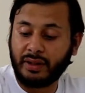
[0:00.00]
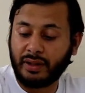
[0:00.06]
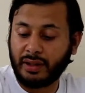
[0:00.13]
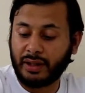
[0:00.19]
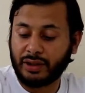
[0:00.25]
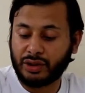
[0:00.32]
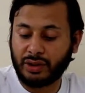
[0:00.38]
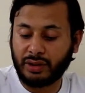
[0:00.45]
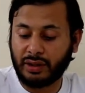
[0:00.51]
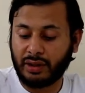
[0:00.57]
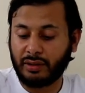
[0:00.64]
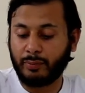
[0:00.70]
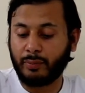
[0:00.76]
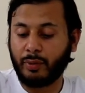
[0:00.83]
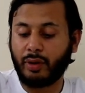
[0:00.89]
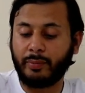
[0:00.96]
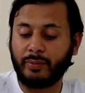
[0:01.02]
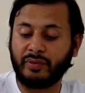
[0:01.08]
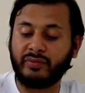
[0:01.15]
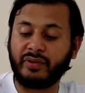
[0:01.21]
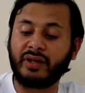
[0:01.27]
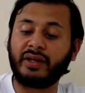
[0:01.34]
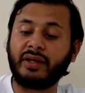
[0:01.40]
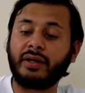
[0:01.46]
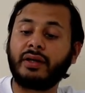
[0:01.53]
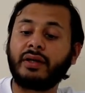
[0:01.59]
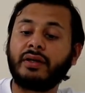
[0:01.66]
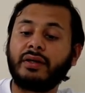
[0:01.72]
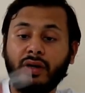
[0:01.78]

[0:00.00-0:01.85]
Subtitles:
connection at the bottom over here.